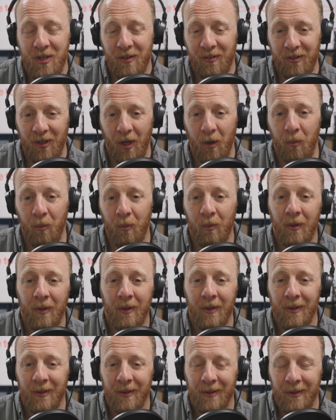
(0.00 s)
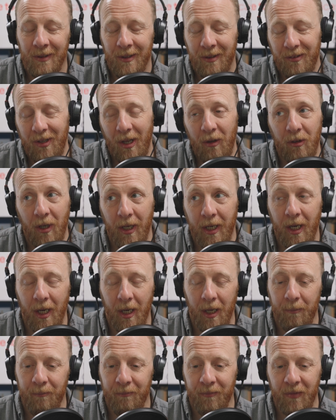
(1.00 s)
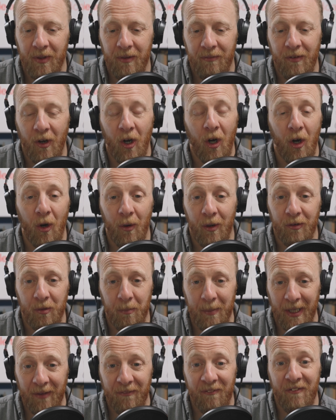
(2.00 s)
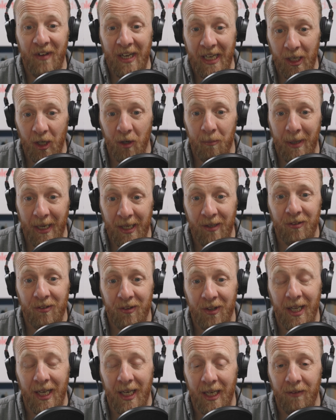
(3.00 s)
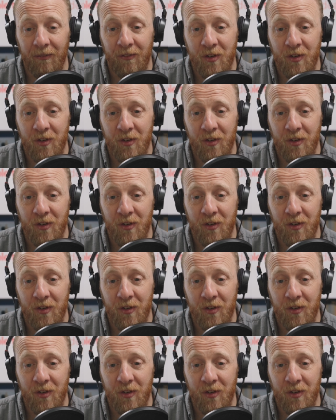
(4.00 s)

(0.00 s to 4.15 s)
She's so, sounds like for her, it's a big fear based thing.